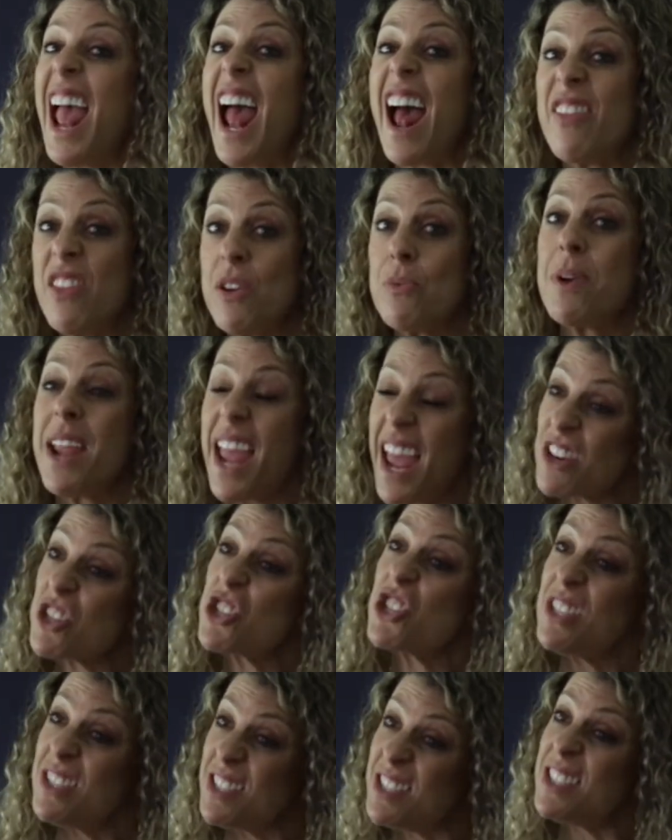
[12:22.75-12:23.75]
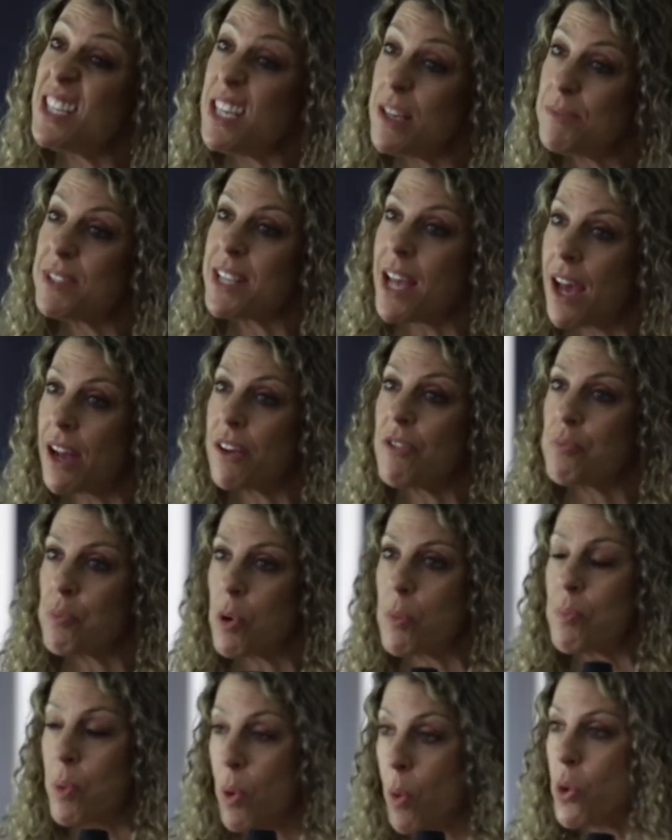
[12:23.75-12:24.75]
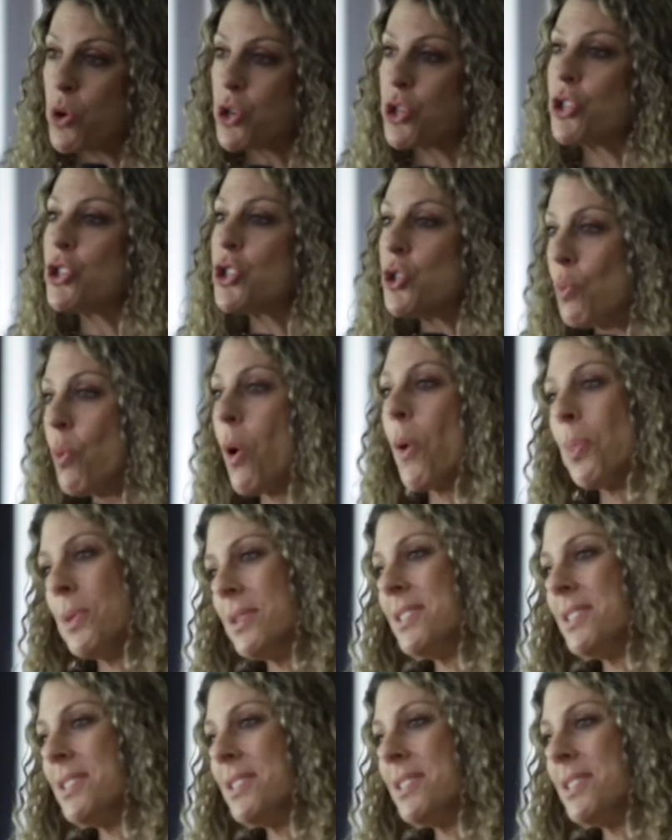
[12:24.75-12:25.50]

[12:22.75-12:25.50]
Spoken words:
and the reaction seems out of proportion to what the